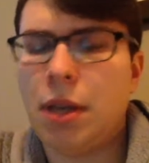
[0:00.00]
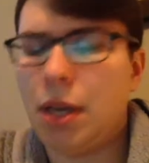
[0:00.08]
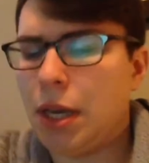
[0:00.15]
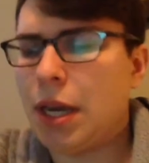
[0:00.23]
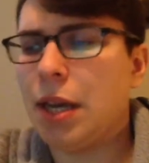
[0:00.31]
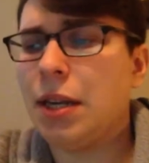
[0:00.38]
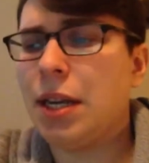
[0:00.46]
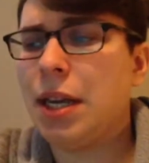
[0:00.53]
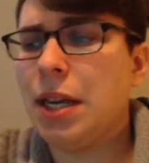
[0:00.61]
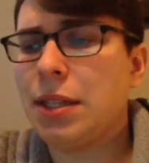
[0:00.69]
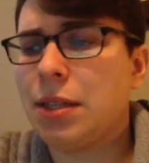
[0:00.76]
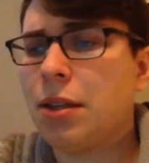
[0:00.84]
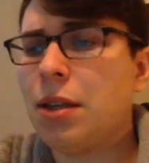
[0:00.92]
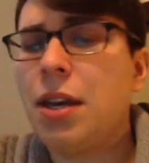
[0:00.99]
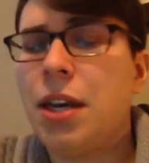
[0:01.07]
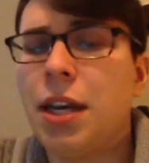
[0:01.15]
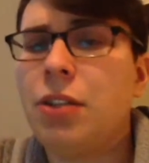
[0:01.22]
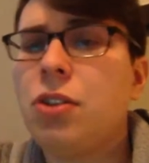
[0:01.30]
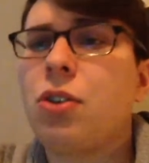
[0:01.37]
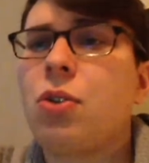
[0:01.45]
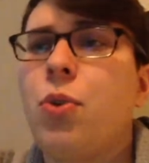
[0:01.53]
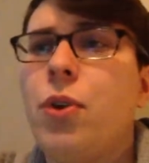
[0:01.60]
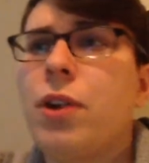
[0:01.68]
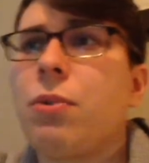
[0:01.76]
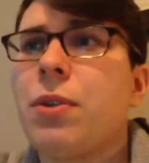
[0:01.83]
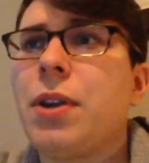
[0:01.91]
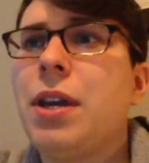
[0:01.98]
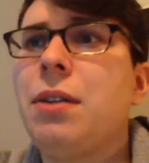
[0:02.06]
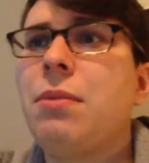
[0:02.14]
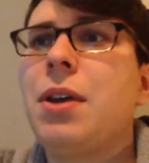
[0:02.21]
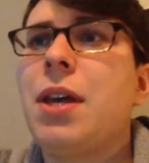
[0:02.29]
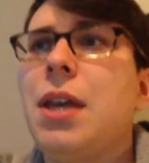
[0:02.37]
Again, it's a quick read,